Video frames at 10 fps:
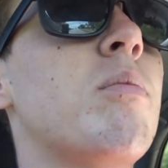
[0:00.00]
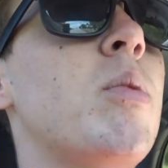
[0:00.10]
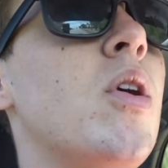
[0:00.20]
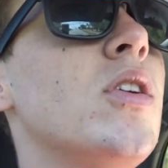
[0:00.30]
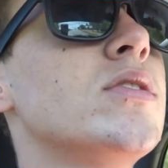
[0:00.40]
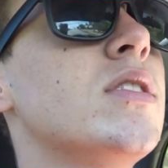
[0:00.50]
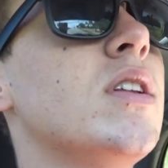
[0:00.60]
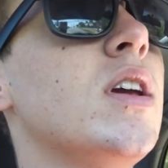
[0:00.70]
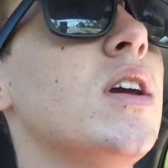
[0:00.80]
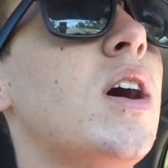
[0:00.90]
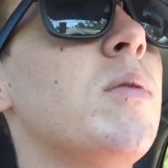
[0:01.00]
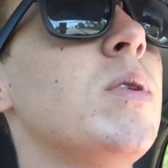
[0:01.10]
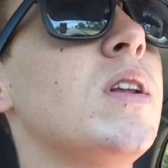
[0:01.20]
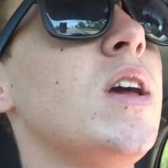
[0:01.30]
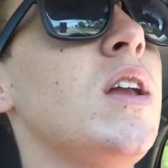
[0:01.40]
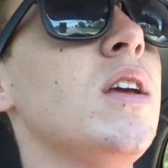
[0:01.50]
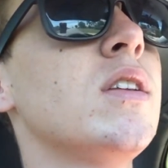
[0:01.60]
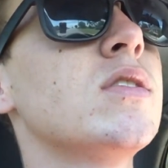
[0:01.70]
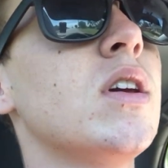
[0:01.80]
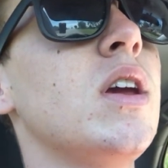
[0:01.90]
personally I'd be
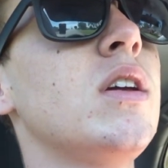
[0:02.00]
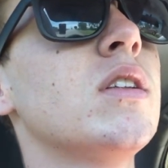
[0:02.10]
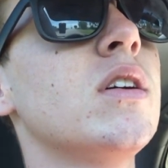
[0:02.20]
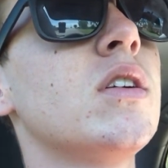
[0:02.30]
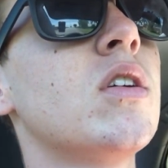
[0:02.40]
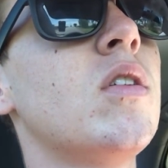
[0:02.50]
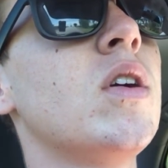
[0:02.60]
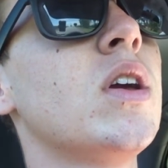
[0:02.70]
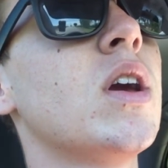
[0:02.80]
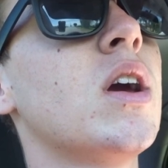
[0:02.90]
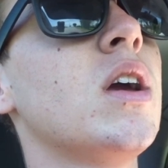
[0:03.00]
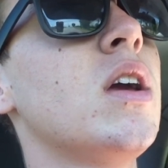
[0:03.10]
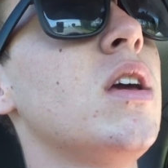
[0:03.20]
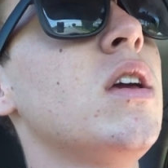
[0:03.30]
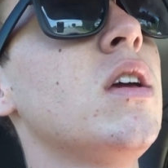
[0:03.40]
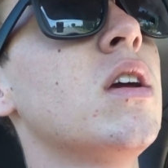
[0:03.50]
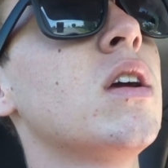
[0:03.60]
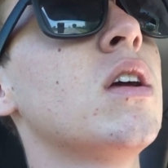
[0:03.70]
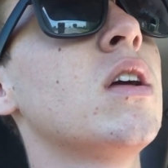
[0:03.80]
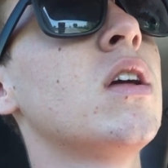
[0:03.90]
leaning to either going a
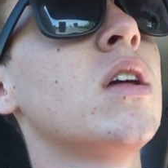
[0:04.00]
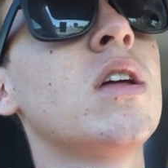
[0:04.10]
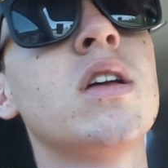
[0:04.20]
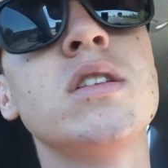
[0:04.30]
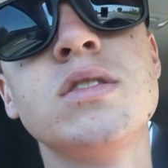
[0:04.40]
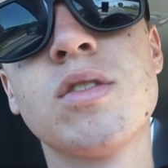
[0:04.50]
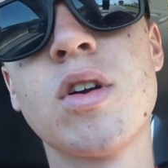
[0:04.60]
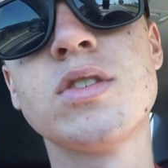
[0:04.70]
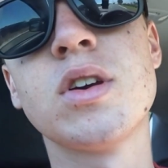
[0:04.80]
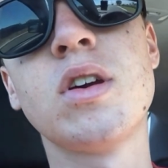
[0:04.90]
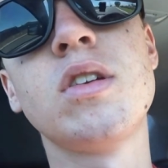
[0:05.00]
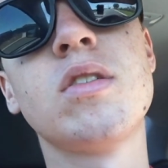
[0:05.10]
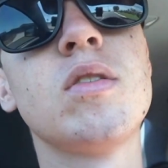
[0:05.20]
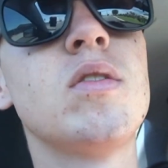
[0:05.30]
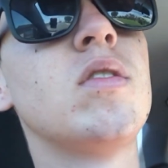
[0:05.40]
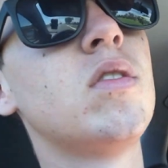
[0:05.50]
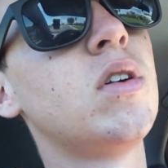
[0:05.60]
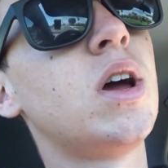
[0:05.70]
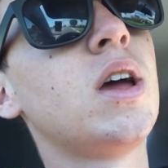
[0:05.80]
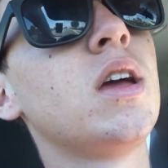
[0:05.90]
zero turn
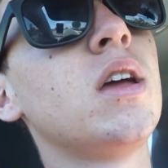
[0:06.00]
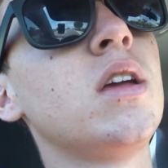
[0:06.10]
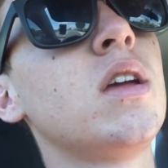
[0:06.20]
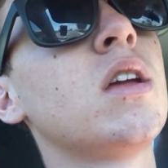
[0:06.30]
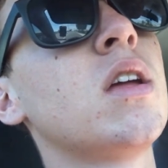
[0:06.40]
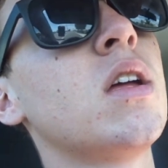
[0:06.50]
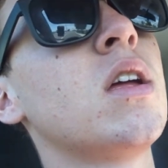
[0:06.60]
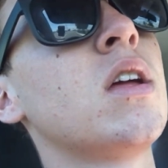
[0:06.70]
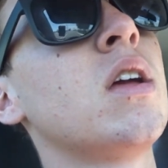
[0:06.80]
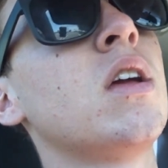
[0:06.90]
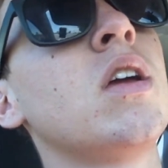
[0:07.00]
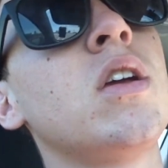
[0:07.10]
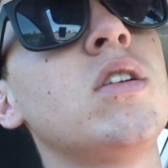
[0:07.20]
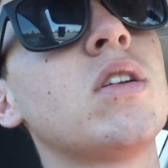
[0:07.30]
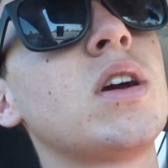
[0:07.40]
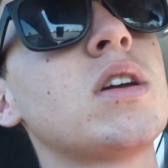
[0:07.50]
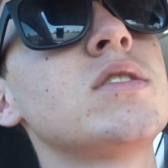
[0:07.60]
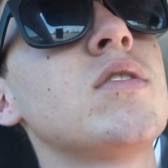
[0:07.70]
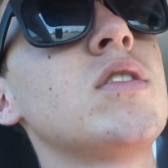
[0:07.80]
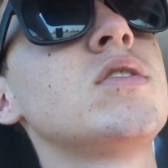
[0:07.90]
or a, you know, like a
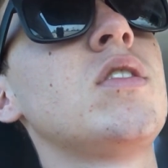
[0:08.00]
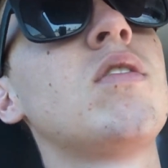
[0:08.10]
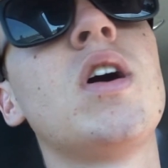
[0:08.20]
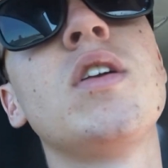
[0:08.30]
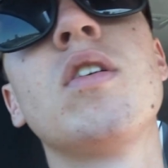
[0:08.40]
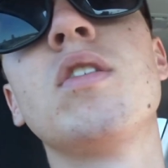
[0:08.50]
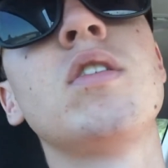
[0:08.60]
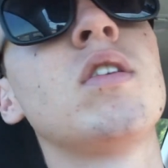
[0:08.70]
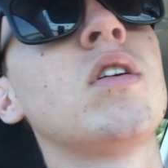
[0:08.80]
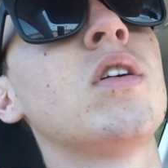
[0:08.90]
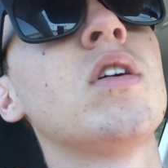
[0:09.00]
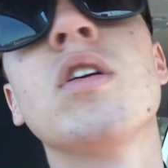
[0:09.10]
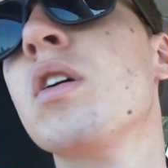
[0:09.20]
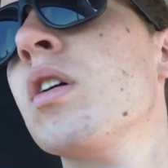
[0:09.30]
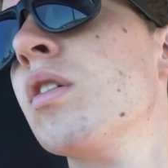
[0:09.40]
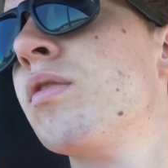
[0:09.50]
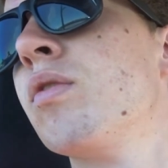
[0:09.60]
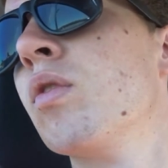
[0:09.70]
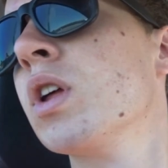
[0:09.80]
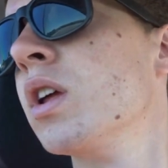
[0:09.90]
zero turn ride on
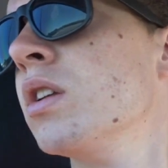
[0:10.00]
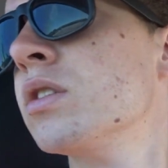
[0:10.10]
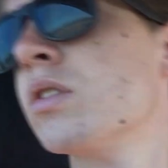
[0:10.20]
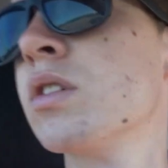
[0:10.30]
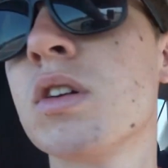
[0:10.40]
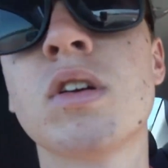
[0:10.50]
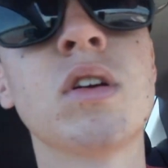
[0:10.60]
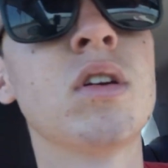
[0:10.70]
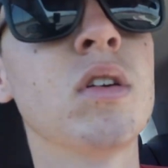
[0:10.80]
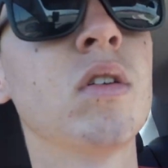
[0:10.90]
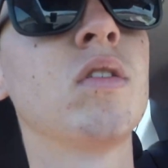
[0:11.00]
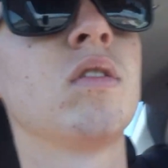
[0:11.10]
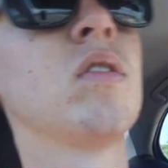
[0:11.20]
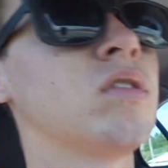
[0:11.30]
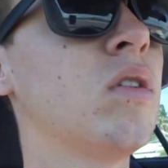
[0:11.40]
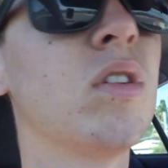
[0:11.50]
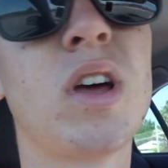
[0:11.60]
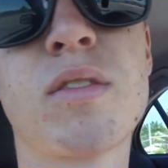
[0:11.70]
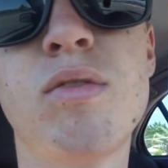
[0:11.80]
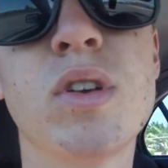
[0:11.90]
40 inch or
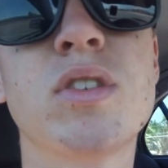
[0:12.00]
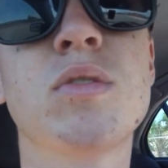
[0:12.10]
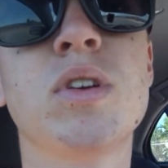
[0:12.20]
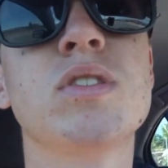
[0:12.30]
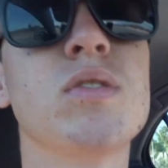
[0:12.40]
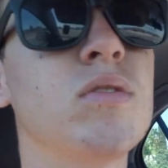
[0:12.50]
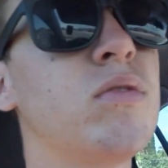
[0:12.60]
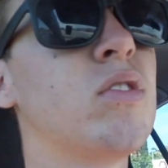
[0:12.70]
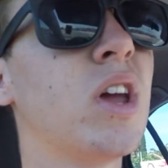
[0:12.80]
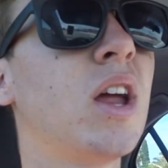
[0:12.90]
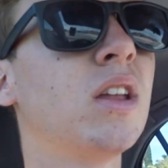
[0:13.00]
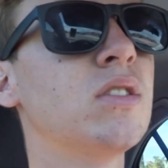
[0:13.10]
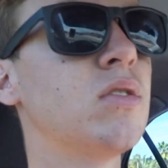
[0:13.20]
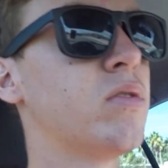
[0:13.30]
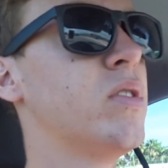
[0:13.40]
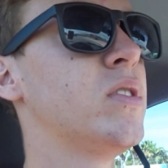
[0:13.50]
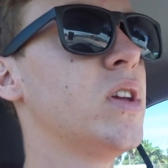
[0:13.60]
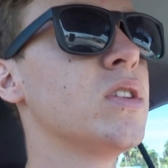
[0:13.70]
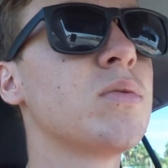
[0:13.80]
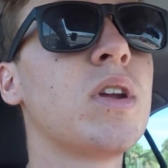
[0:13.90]
like 42 inch or 48 inch or
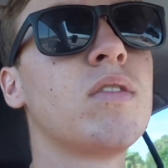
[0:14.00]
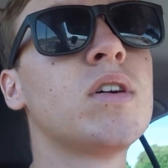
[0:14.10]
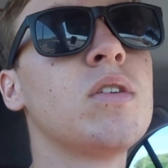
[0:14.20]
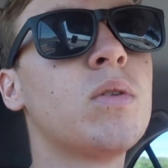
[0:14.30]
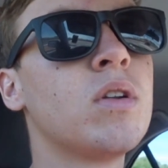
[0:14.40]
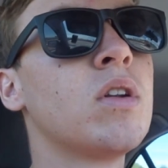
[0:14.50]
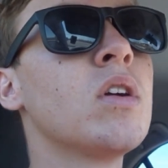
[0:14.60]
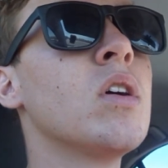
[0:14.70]
50 inch, whatever you want,